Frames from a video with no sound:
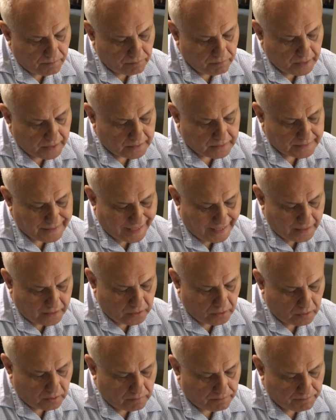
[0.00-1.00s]

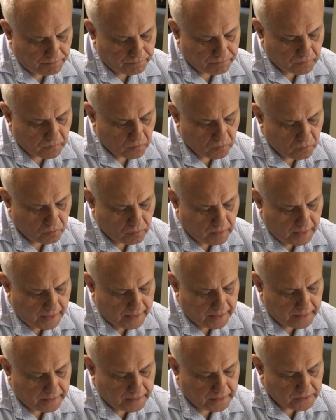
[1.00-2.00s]
McDaniel
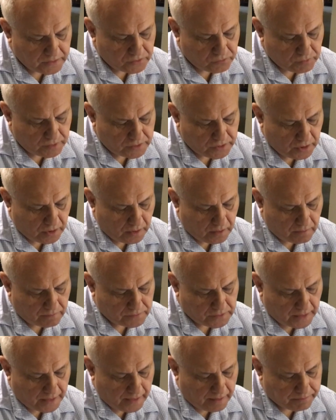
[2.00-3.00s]
ran his
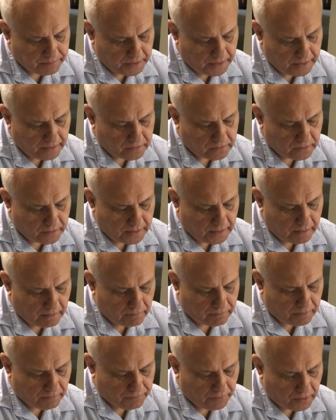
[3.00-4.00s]
reserves, opting to
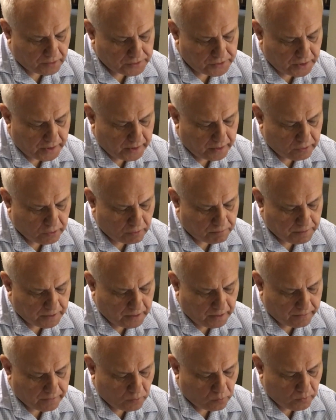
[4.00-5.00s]
give the varsity group
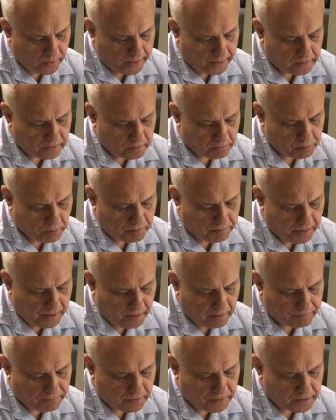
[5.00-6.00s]
another week to
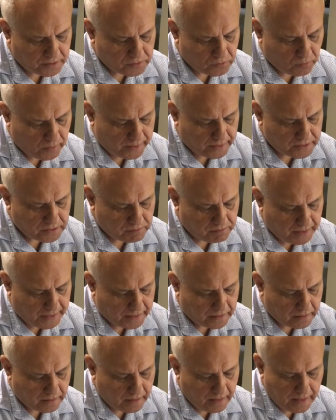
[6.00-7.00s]
prepare for this week's
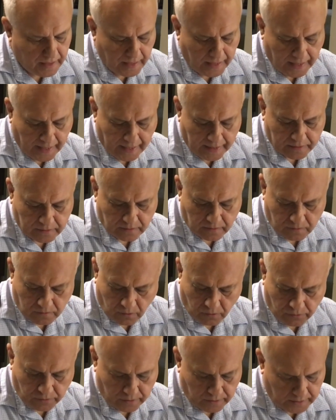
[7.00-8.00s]
meet at
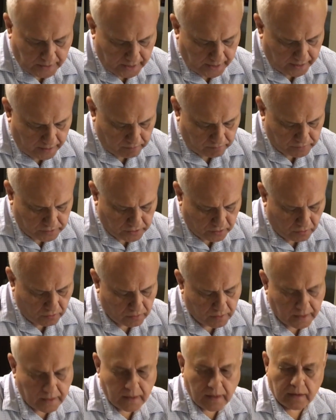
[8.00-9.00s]
Notre Dame. So
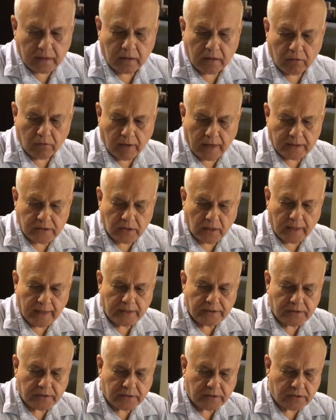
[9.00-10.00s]

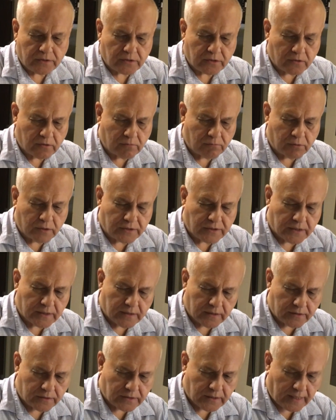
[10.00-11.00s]
congratulations to
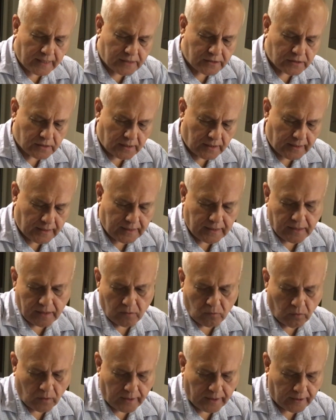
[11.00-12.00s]
Brazil's Ashley
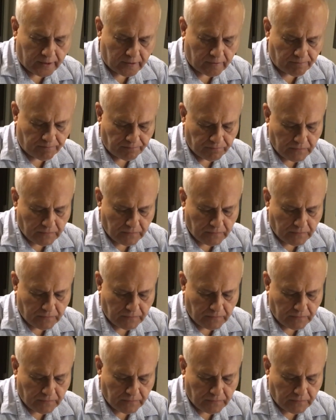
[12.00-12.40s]
Kidwell.